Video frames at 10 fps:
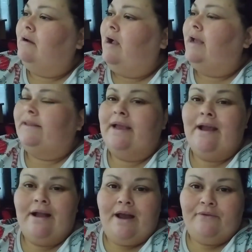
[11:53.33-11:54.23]
I think
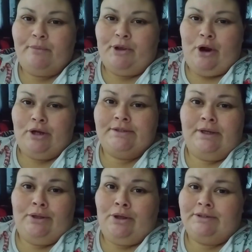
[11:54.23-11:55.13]
I got it from a yard
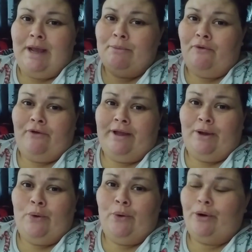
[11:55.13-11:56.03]
sale a long time ago for like a
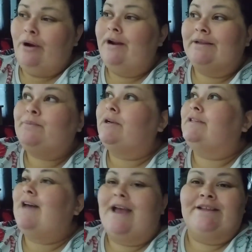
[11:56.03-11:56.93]
quarter, and it's pretty
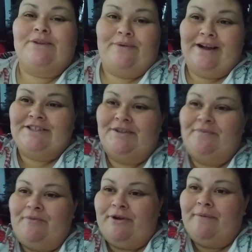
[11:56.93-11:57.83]
tight. So watch.
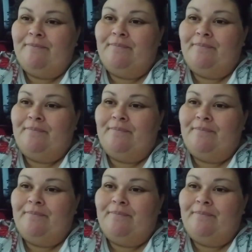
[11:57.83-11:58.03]
Hold on.